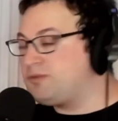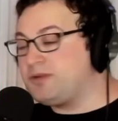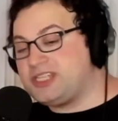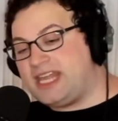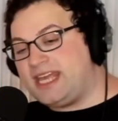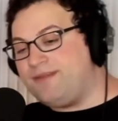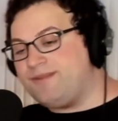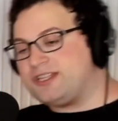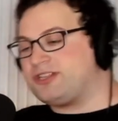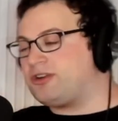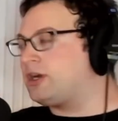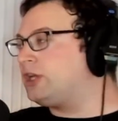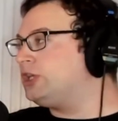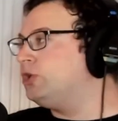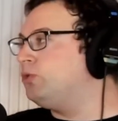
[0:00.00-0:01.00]
which they even
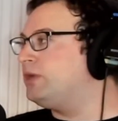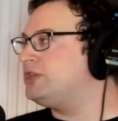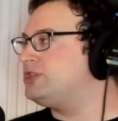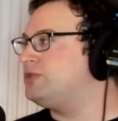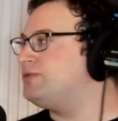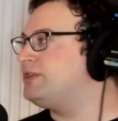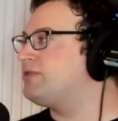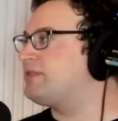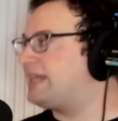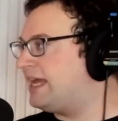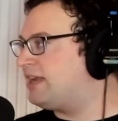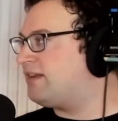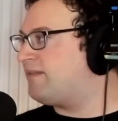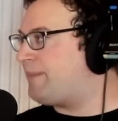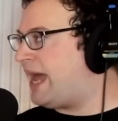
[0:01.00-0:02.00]
start alluding to near the
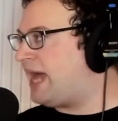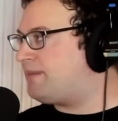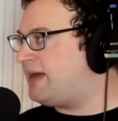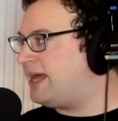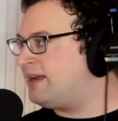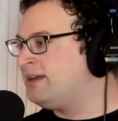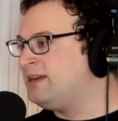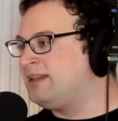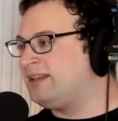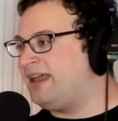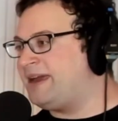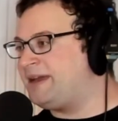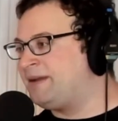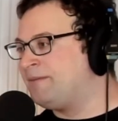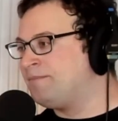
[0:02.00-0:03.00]
end of Mad Men.
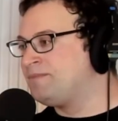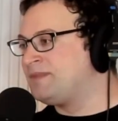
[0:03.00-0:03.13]
Like